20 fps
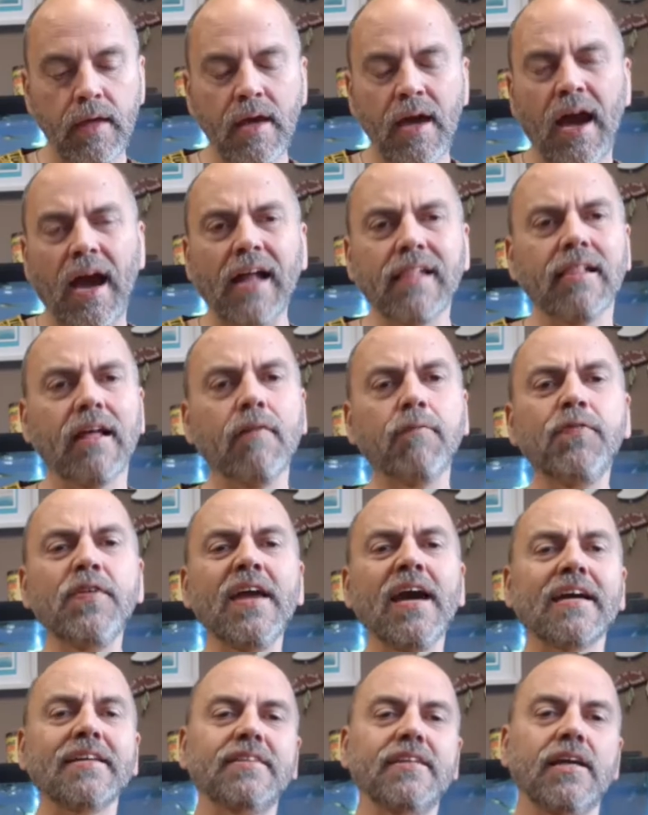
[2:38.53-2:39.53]
I love
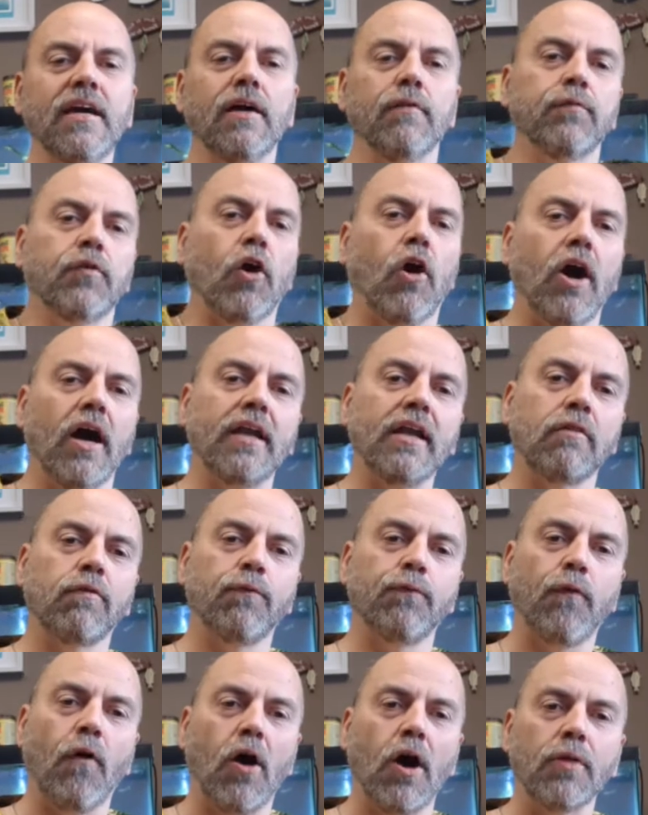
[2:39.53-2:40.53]
the idea of God as
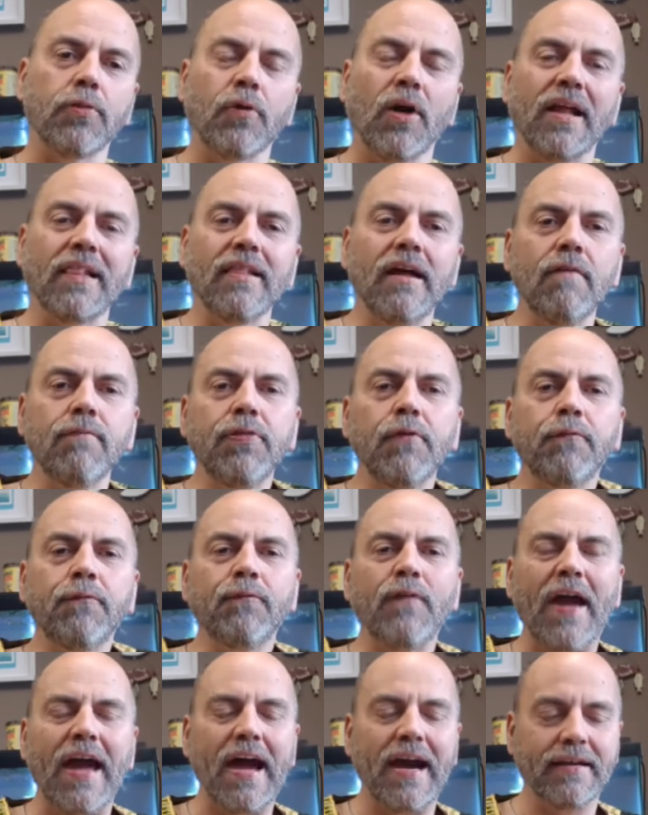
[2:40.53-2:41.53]
Father. I love the
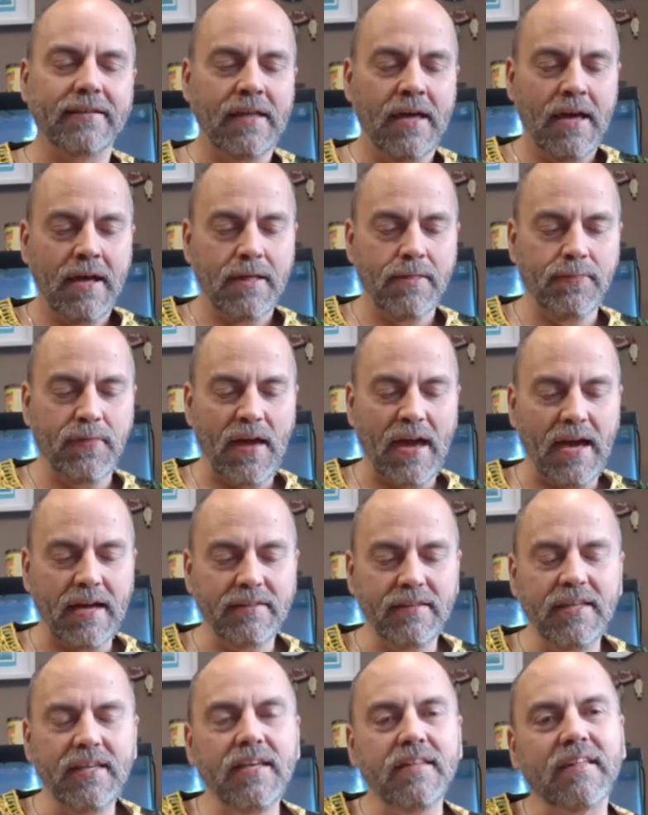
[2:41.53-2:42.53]
fact
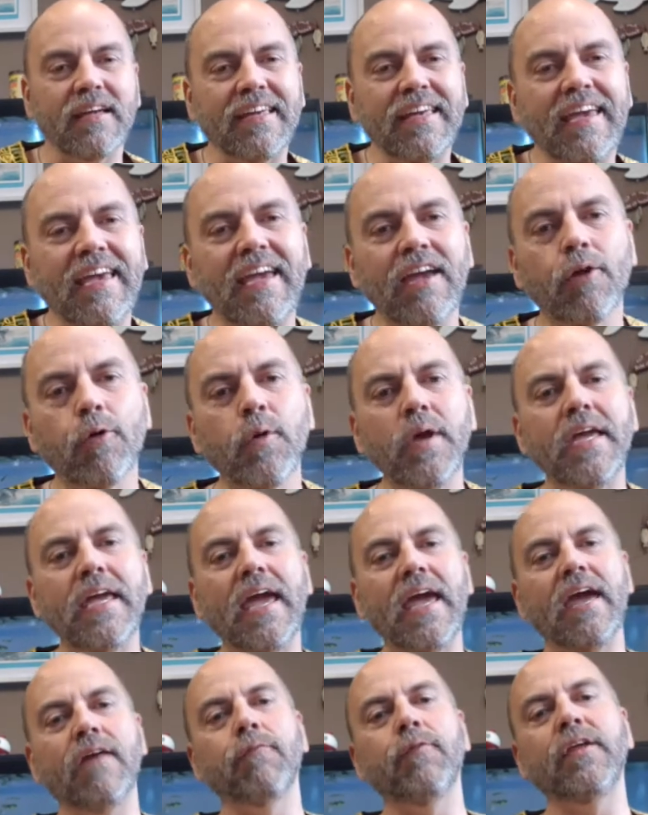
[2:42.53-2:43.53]
that He's a caring
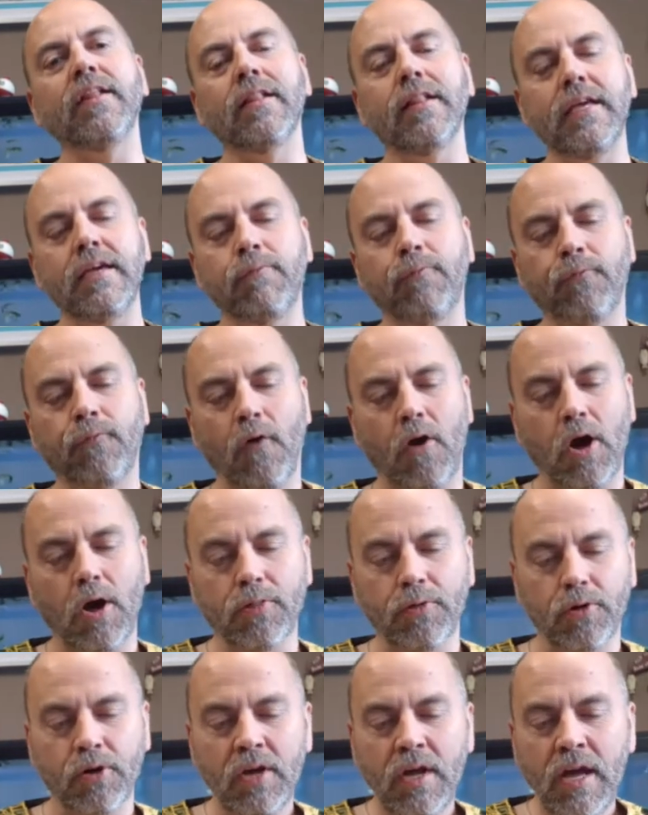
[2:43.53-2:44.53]
Heavenly
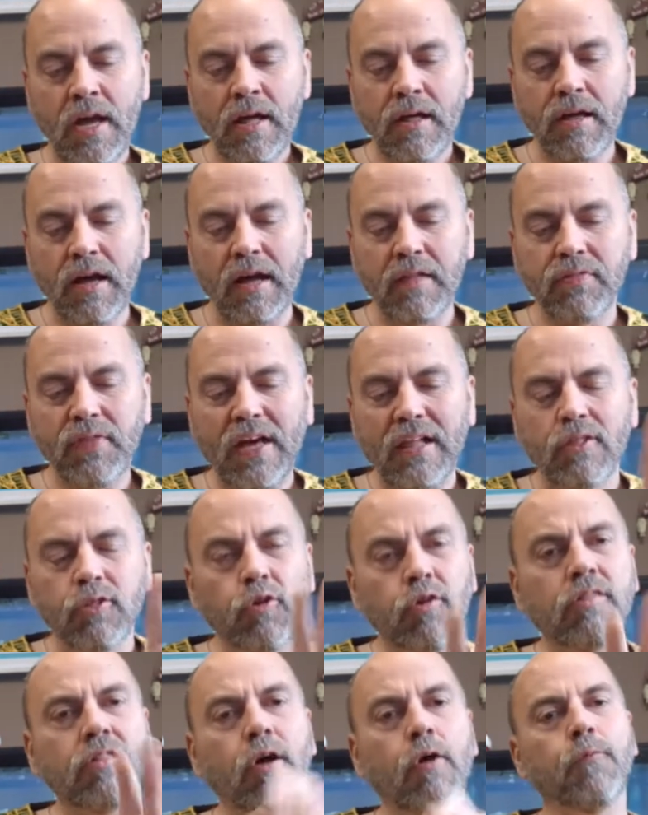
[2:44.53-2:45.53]
Father uh, that
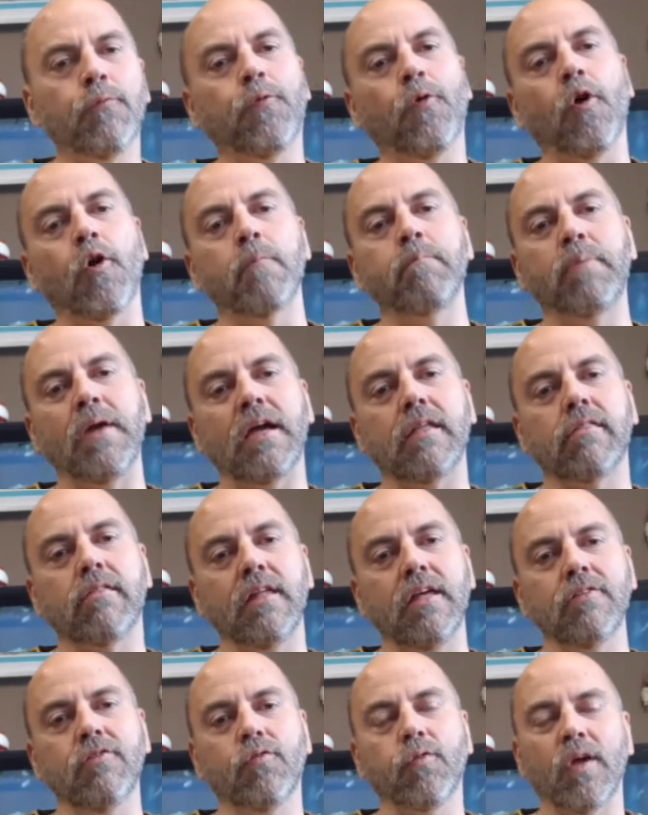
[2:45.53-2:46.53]
looks out for our best
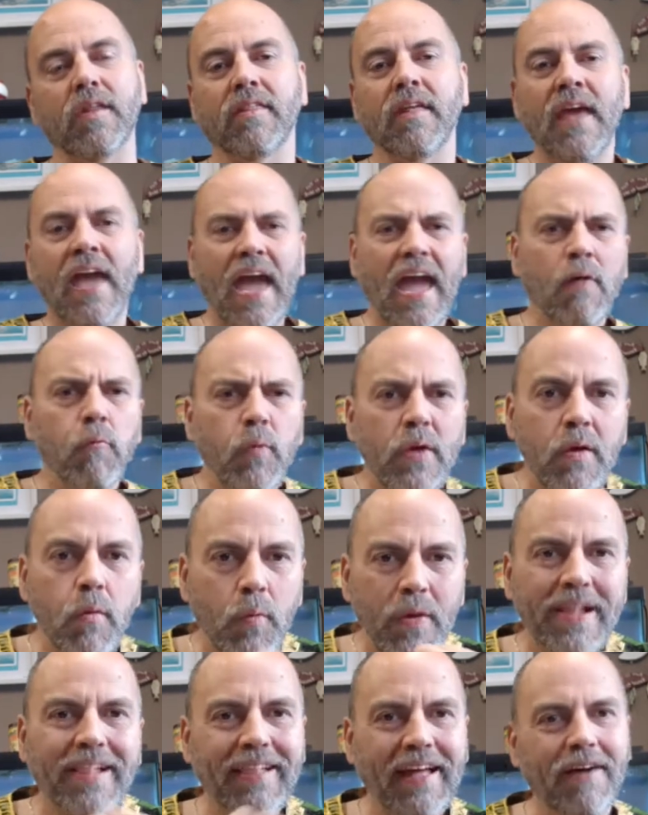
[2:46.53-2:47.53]
interests, And we,
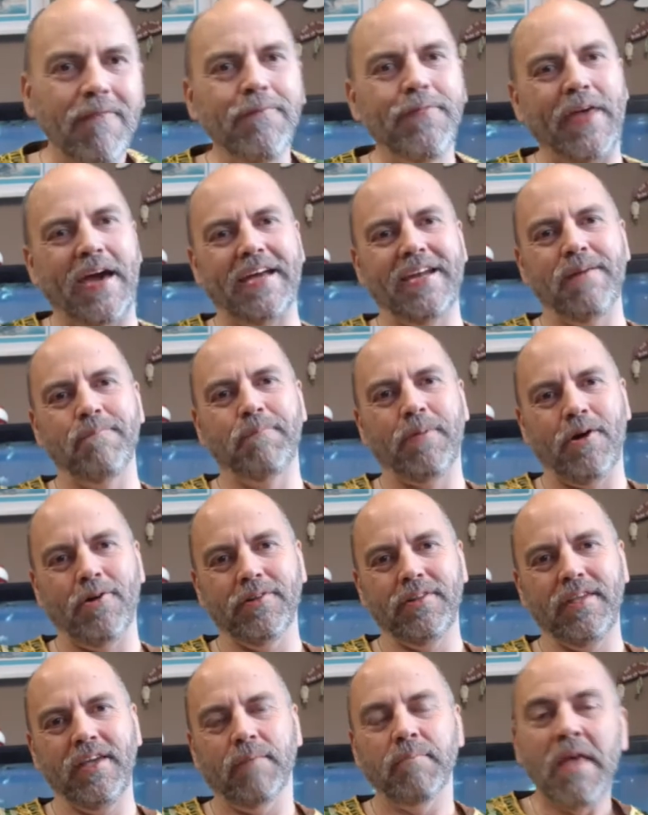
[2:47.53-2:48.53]
we love that
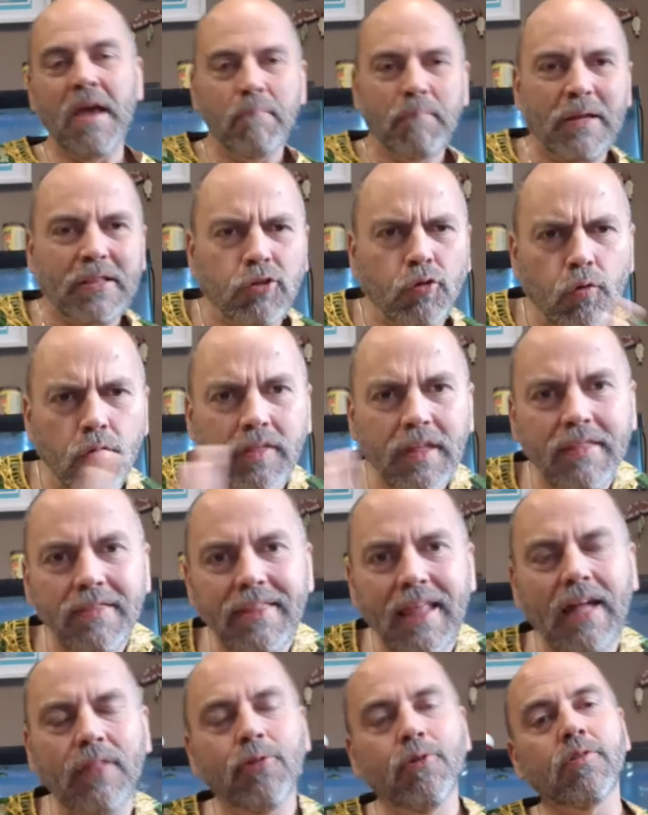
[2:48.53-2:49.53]
about Him. But there's
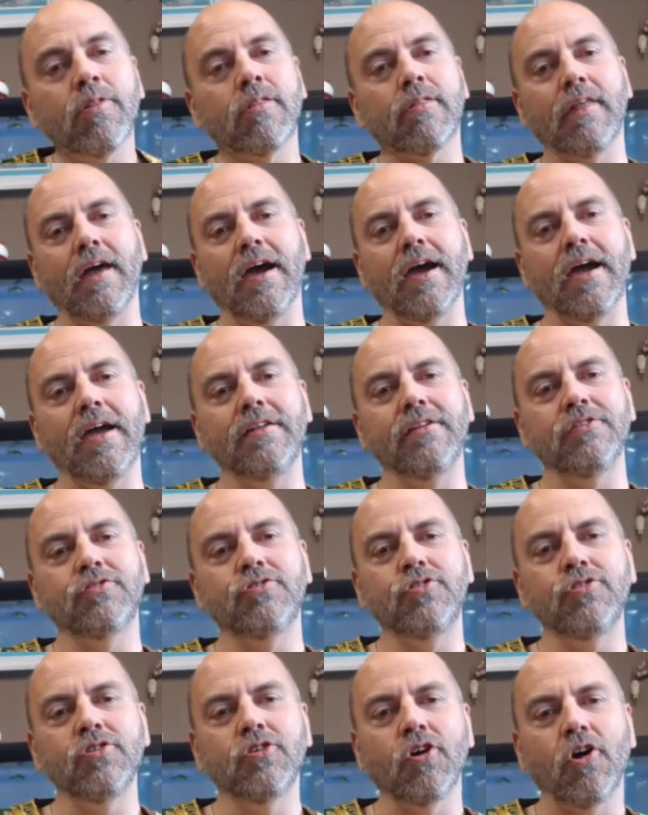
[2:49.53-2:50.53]
another side
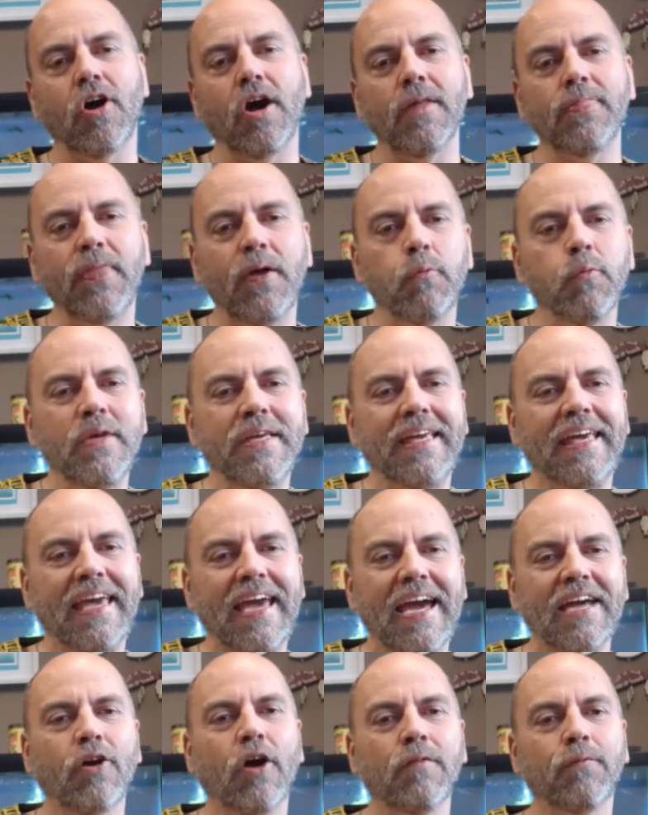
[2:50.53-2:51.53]
to God that we
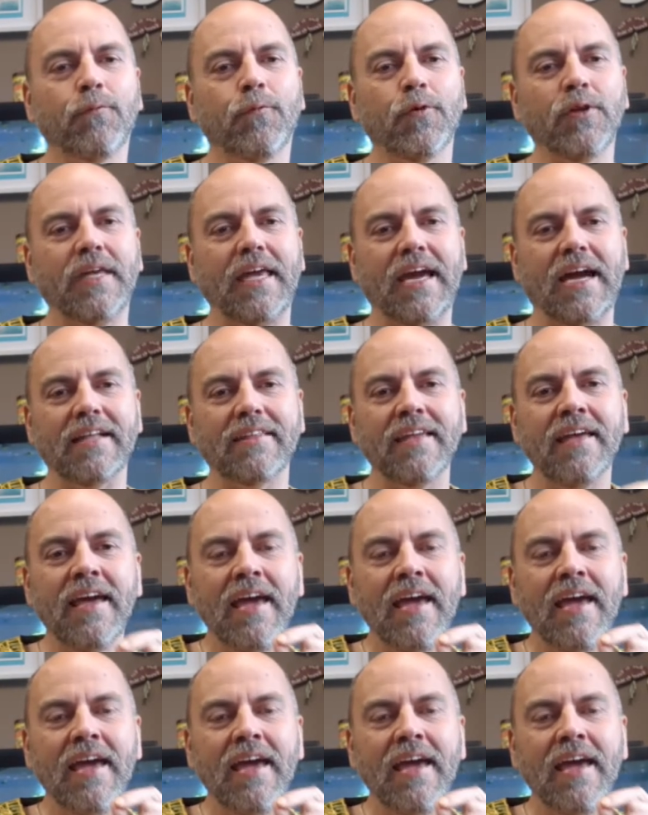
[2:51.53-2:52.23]
cannot forget.